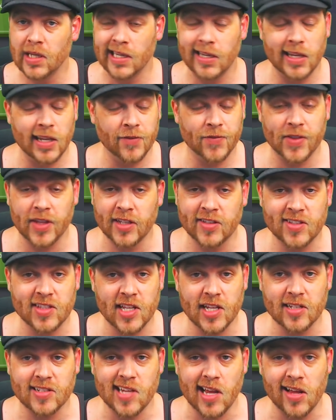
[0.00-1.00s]
if
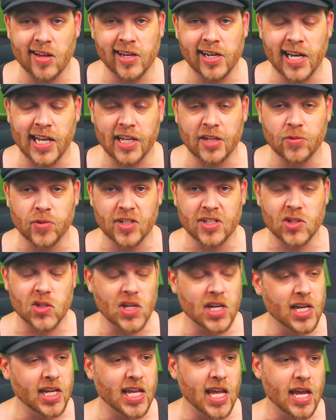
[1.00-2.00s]
the Italian league, you want to see
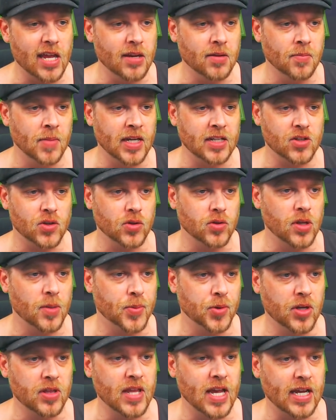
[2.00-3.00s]
it again, make sure you're
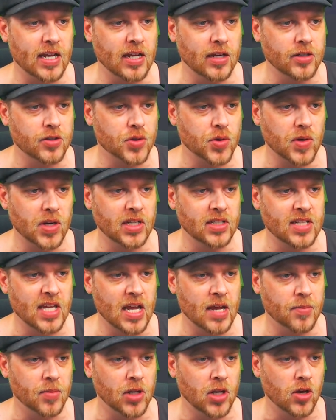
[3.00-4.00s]
putting that country
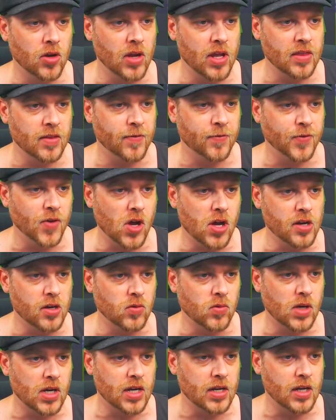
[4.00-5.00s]
down below. And the final
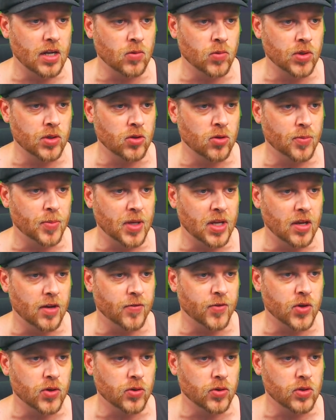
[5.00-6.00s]
one will be, of
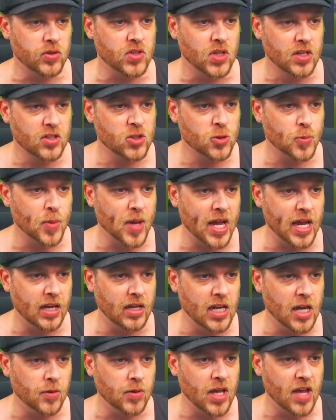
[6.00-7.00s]
course, Spain.
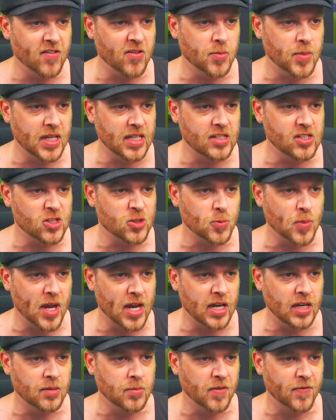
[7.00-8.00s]
Now, we haven't been to
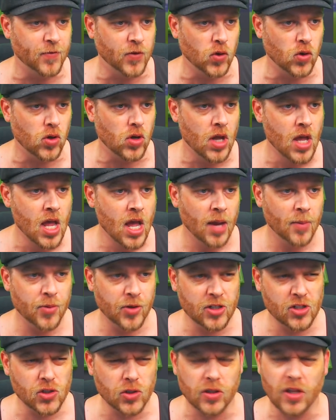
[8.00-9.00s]
Spain before. I'm
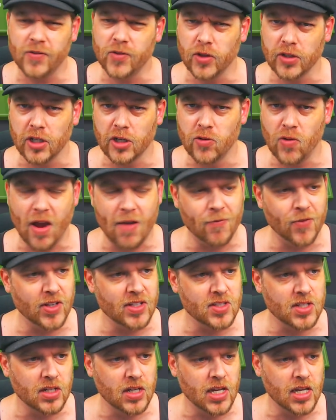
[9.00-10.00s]
pretty sure they've got the graphics
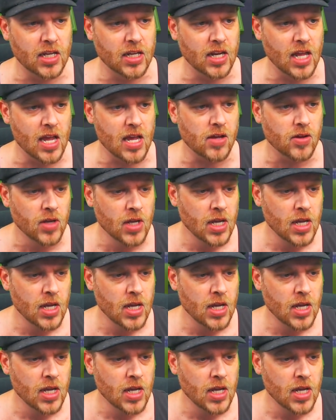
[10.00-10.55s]
in here now.